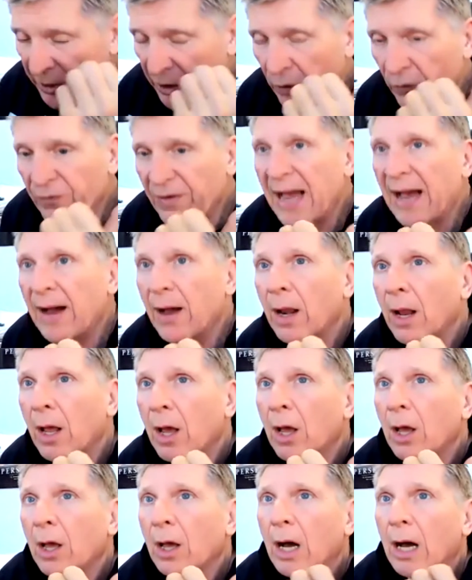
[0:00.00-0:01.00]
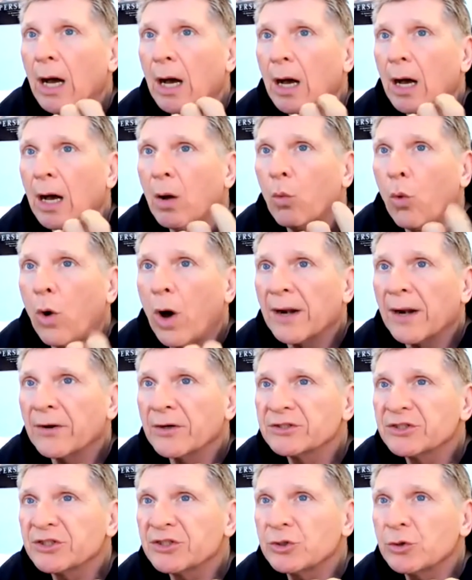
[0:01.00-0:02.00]
you've got water
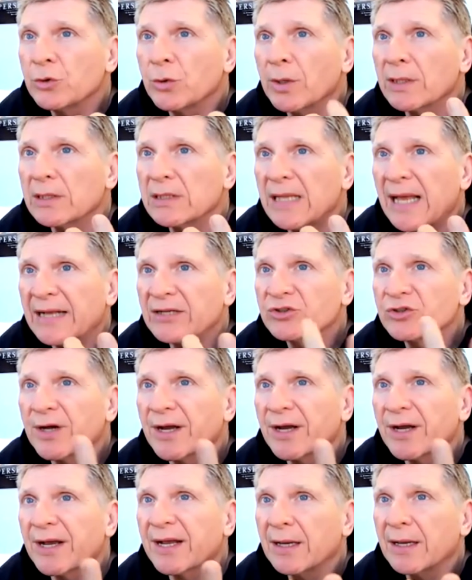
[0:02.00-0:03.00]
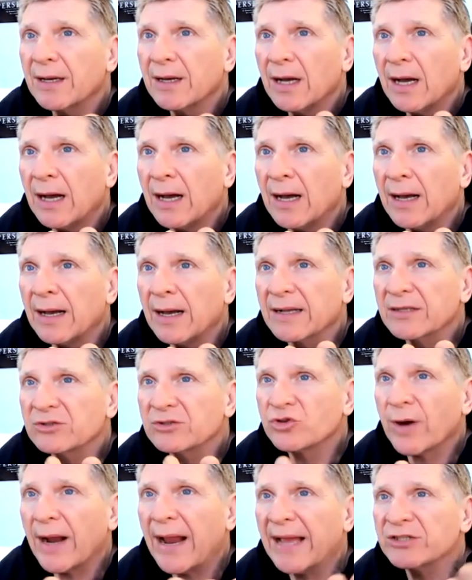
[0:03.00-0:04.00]
and sewer, electric,
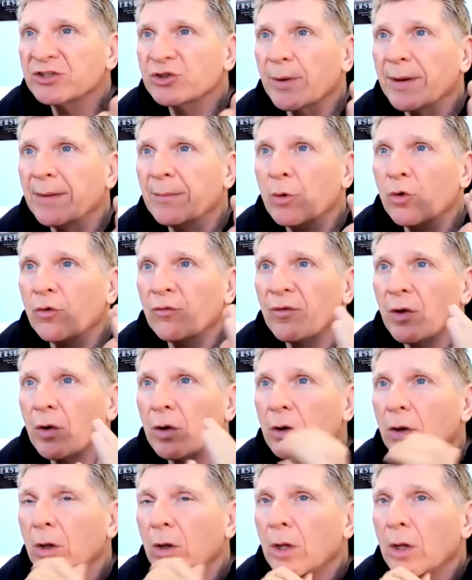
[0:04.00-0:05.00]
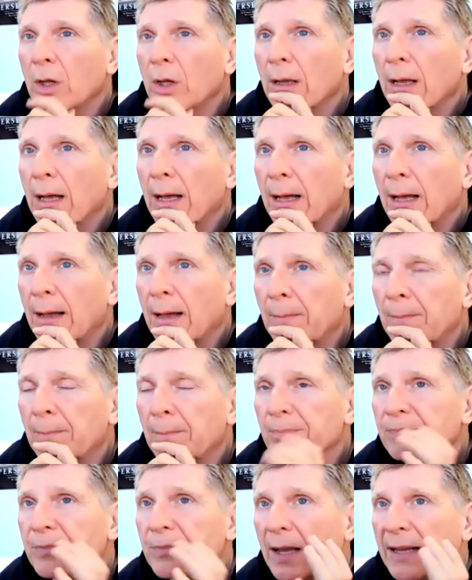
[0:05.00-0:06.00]
trash removal,
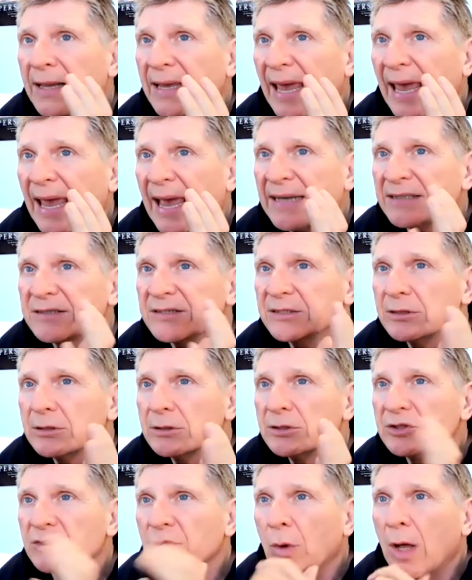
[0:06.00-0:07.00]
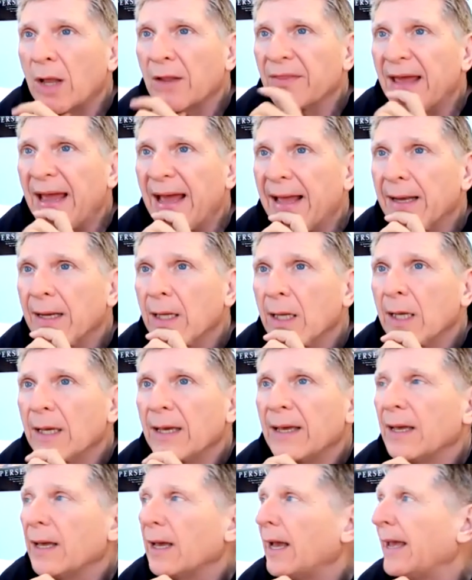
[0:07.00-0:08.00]
gas, so all that.
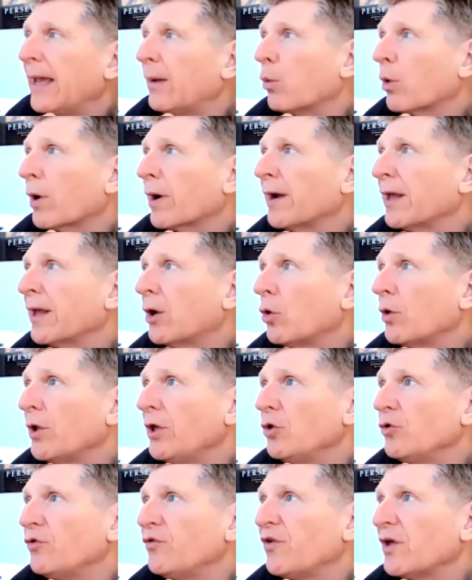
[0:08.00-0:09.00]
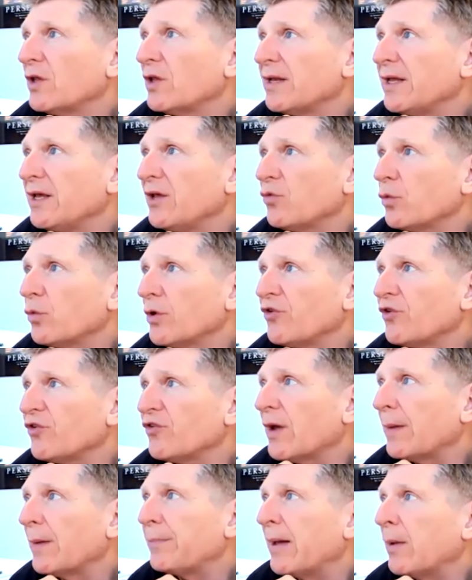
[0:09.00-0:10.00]
And we're going to go to utilities, which
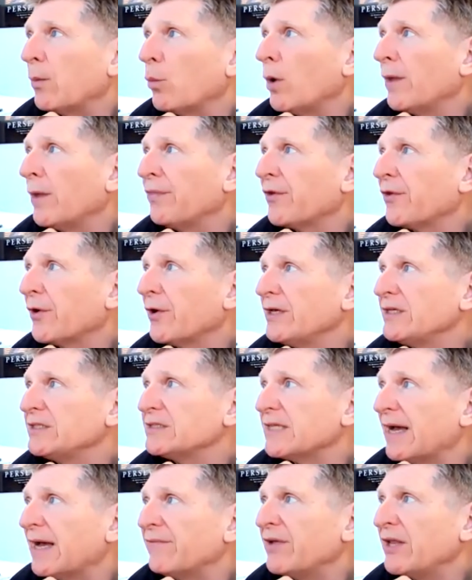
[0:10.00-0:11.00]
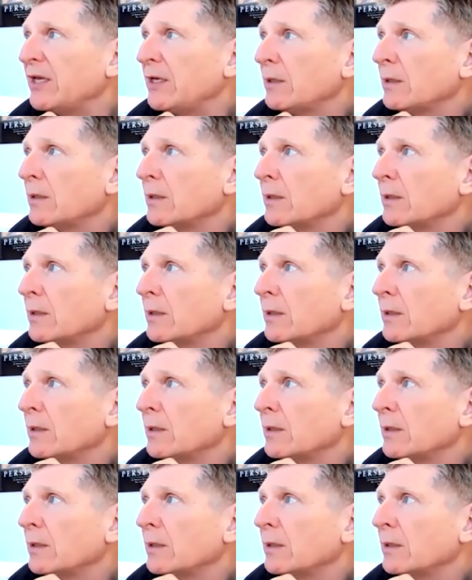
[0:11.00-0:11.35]
is up on 137.